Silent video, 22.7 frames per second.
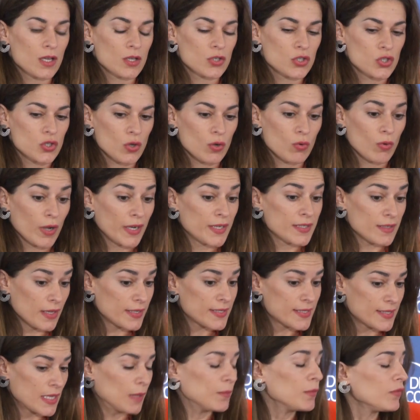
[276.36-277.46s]
So
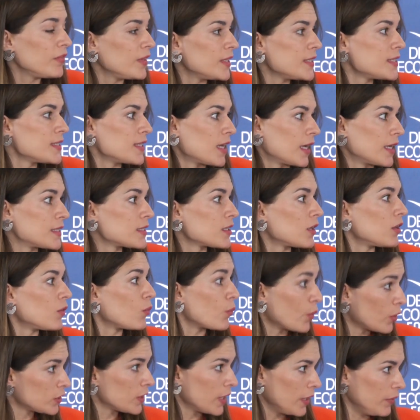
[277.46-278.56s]
some of these sites are
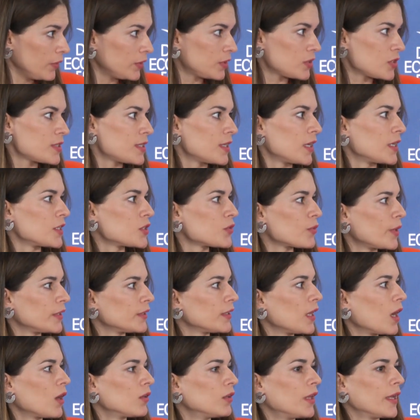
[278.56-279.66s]
World Heritage sites right now.